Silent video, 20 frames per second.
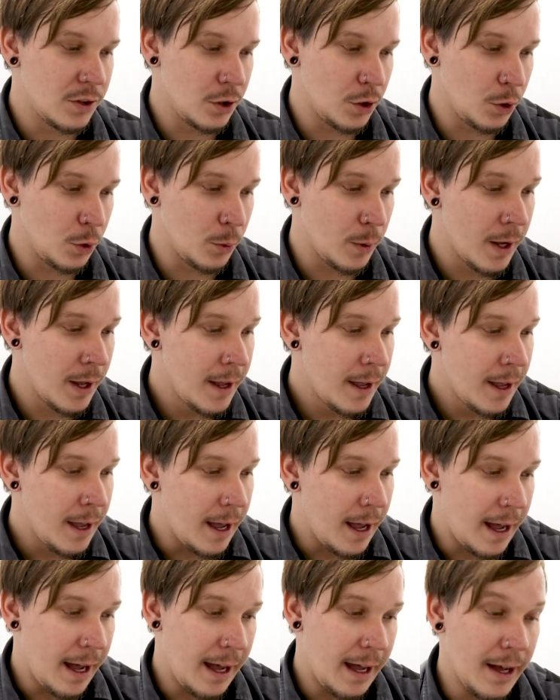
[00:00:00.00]
to
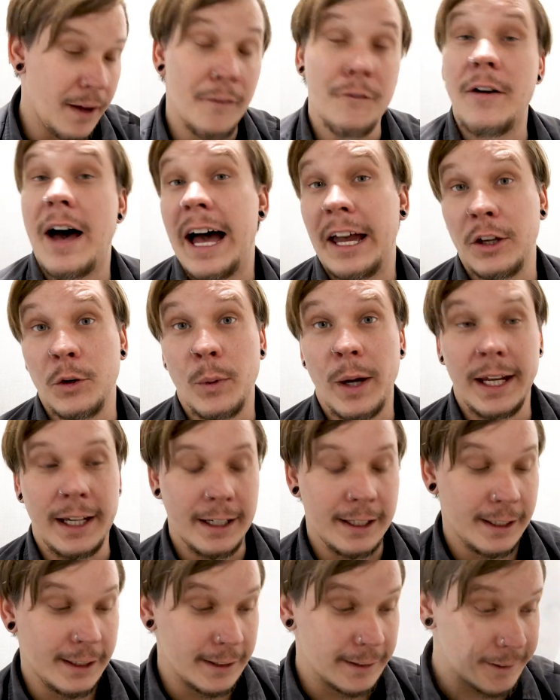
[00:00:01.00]

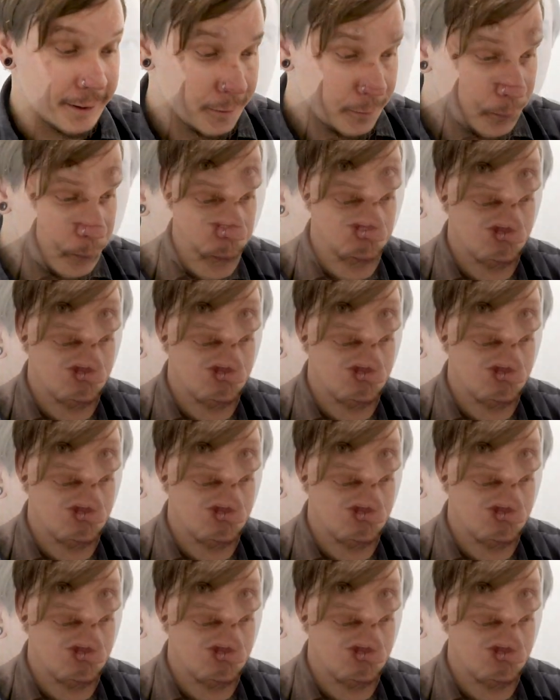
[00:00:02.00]
evaluate is.